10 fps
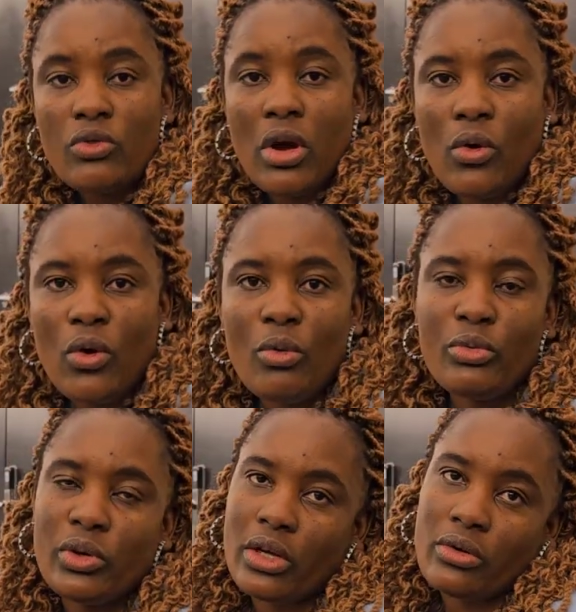when you are
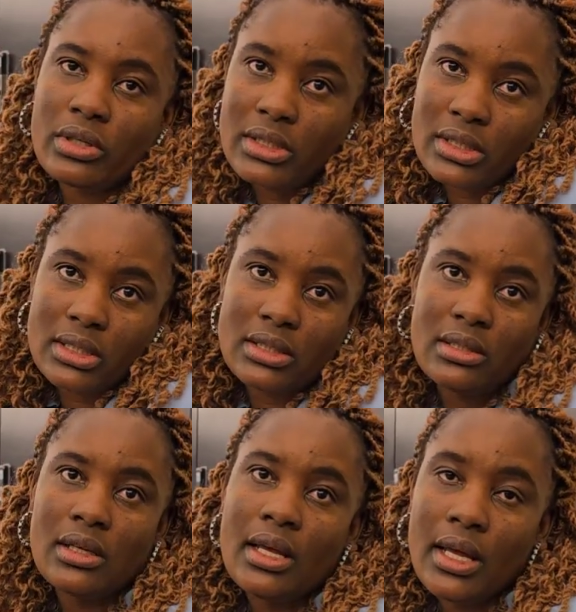home, you cannot
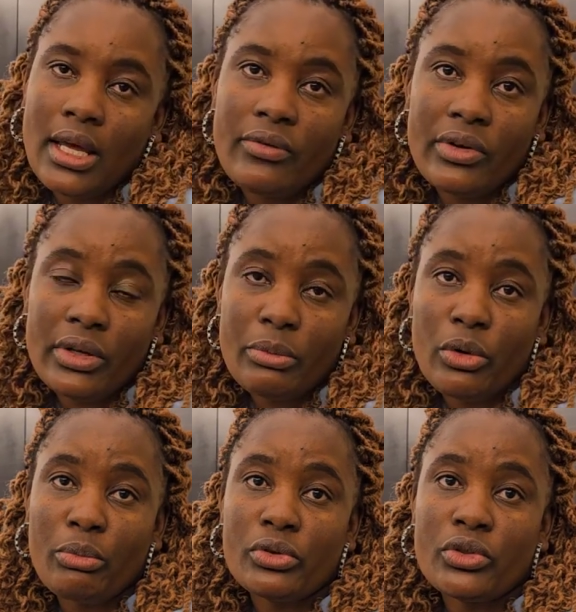have any
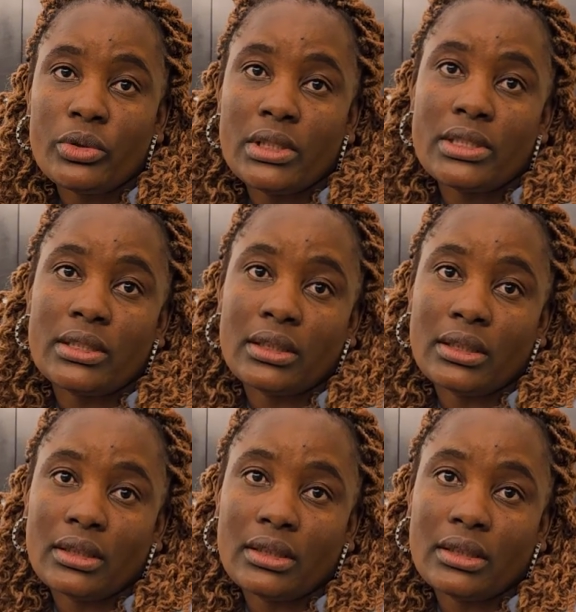opportunity.